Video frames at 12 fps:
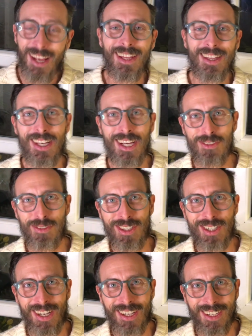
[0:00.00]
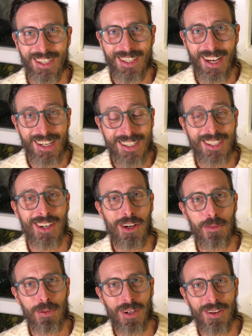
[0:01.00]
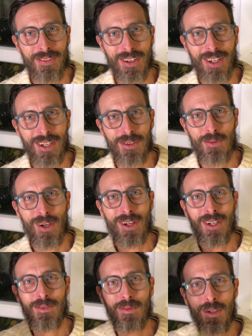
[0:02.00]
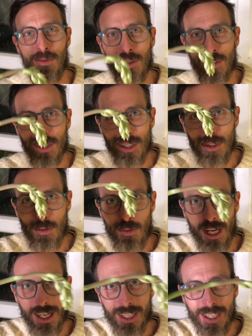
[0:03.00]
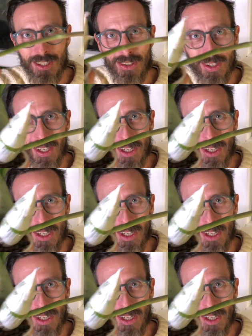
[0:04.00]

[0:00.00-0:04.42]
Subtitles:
Thanks for checking in, guys. Hope you're having a good one, and we will see you back here at